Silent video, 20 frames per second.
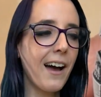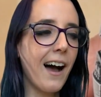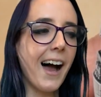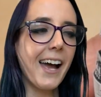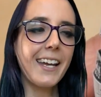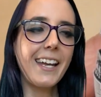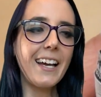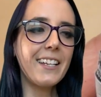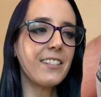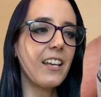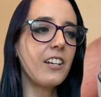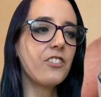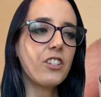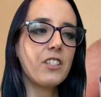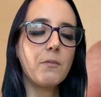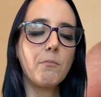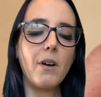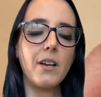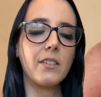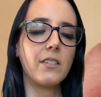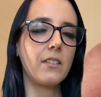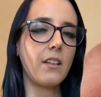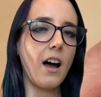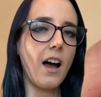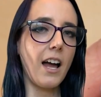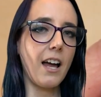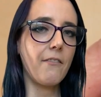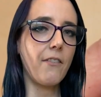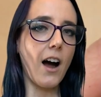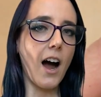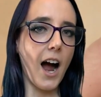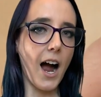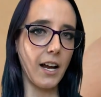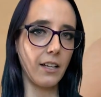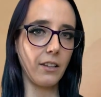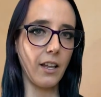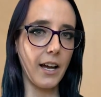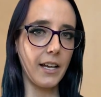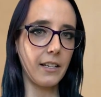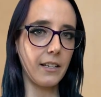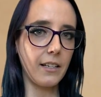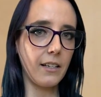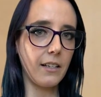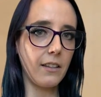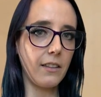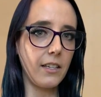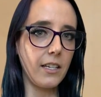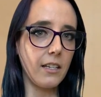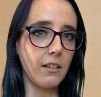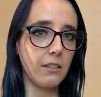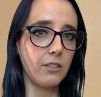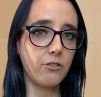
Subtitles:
I guess I just must not have highlighted the